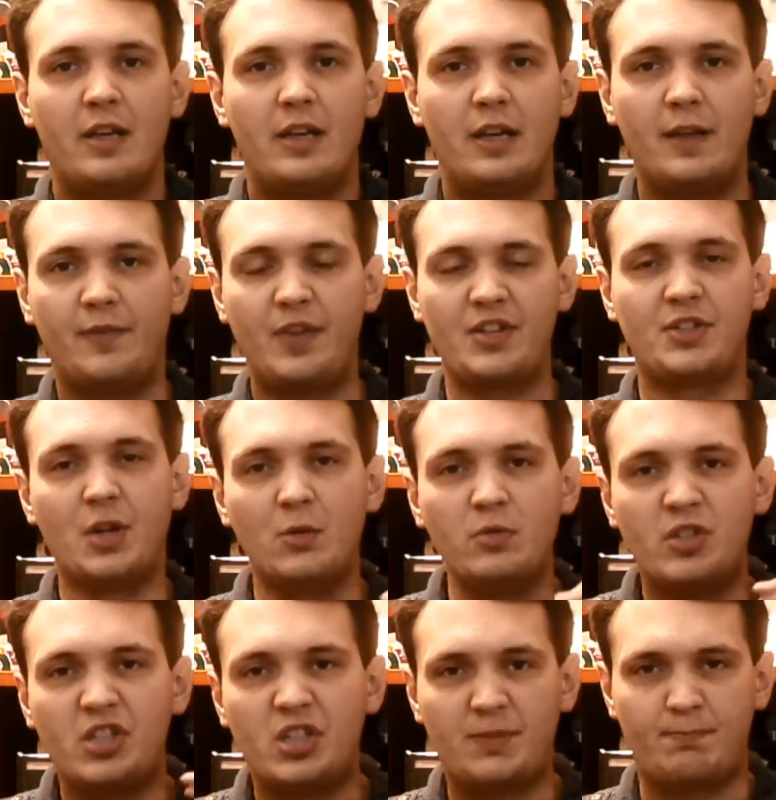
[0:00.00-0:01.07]
If there's no
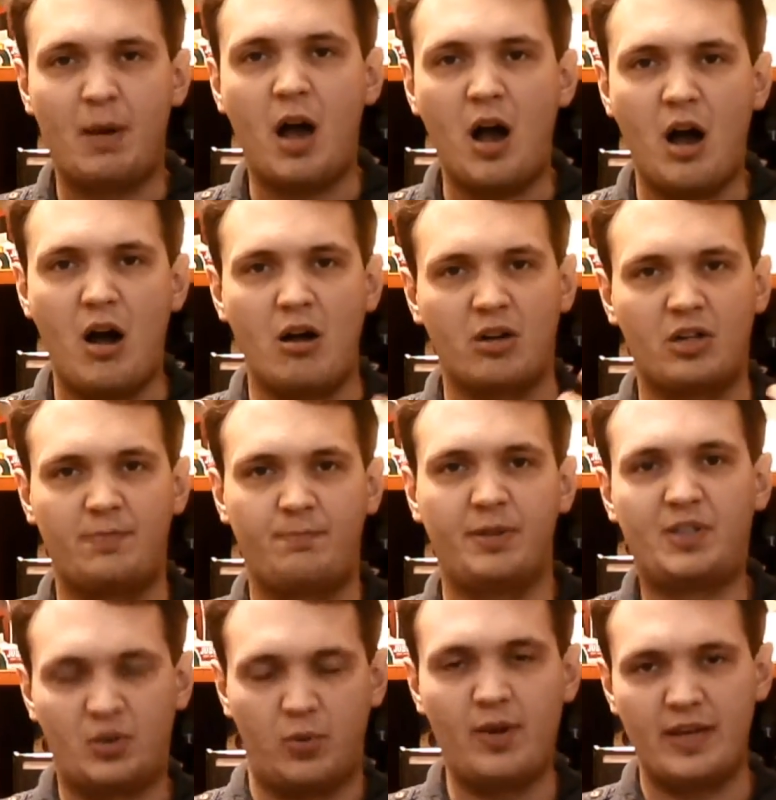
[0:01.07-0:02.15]
spark
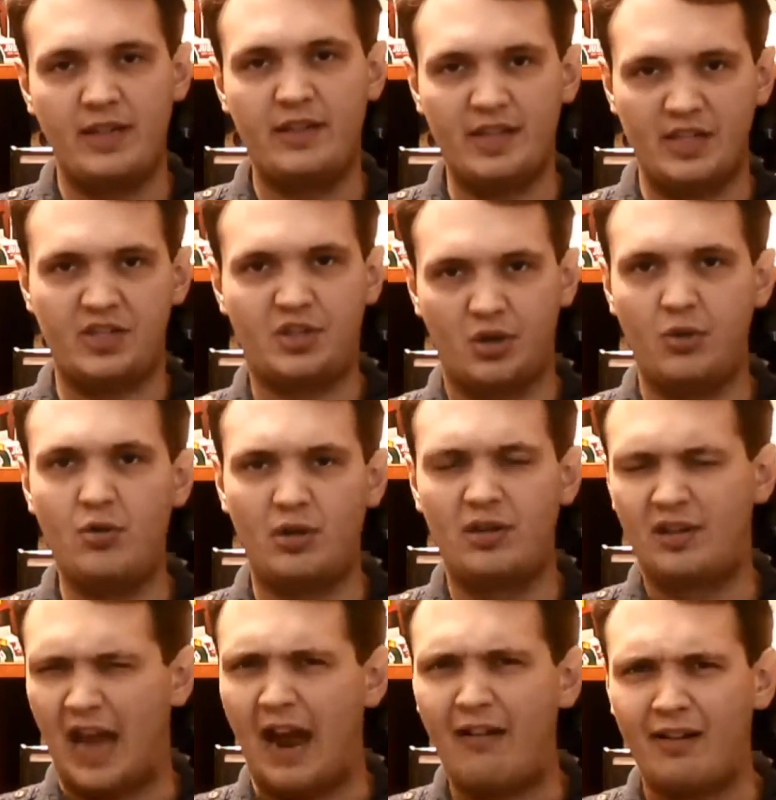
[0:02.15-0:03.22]
between these two
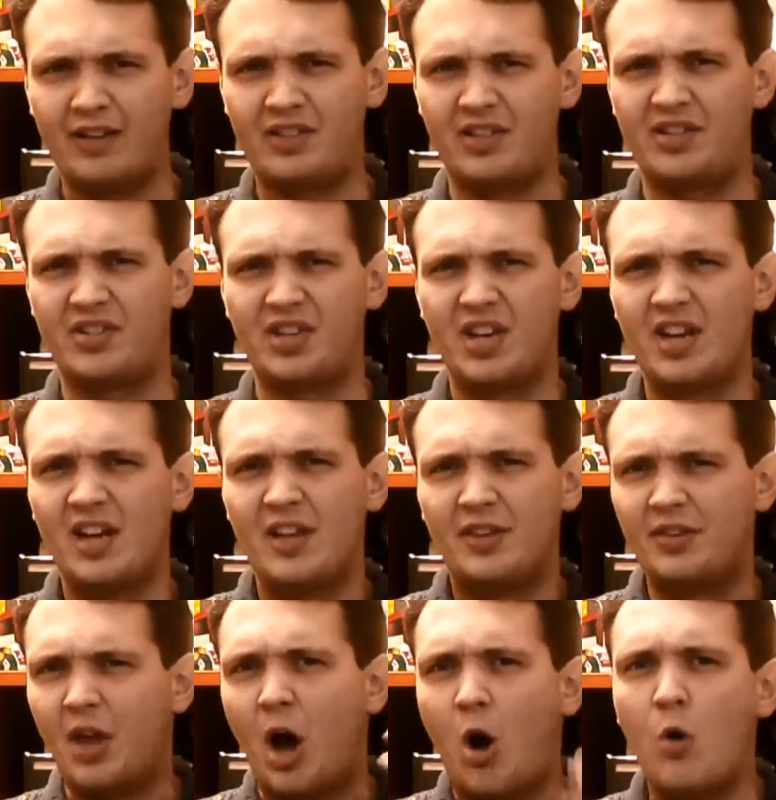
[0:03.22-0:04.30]
characters,
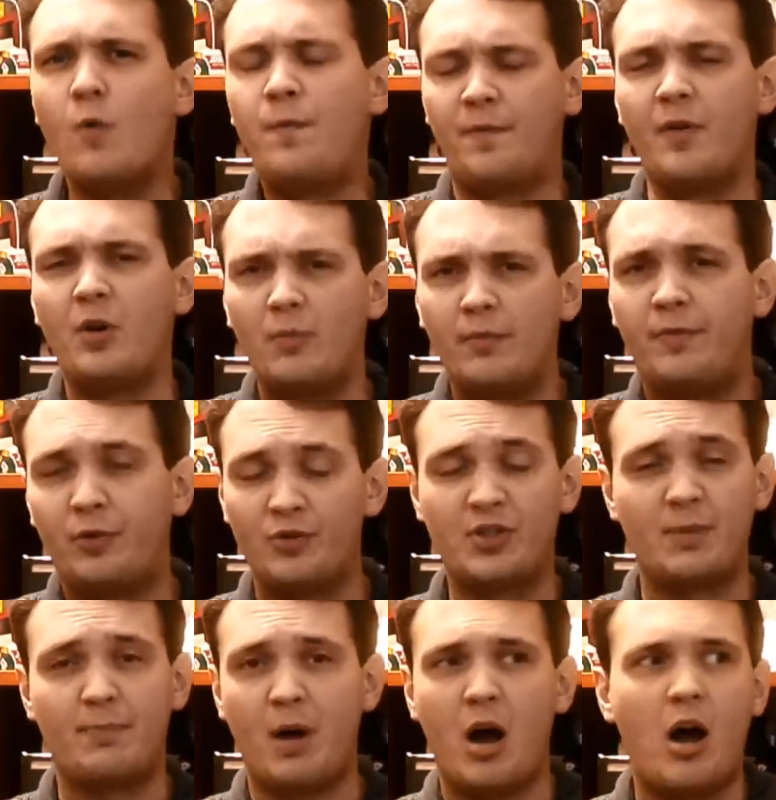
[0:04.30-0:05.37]
then the whole film falls
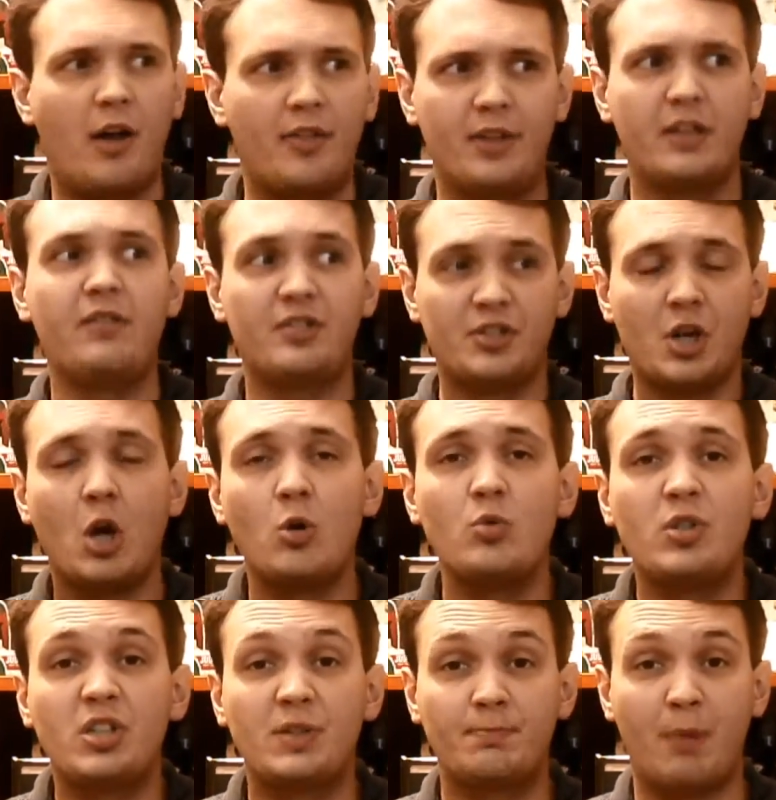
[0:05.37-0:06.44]
apart and there's no
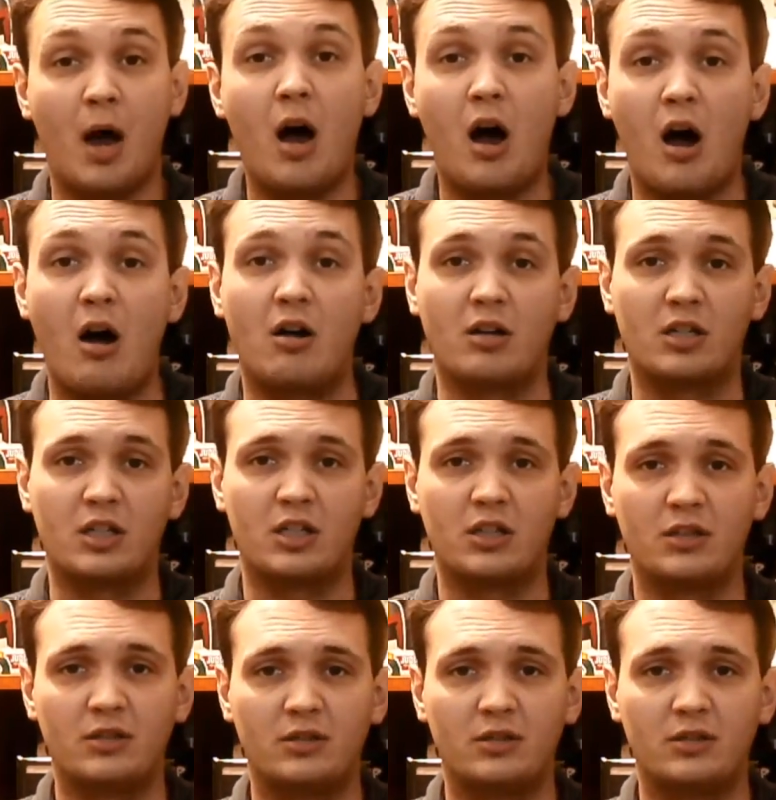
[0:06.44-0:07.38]
spark.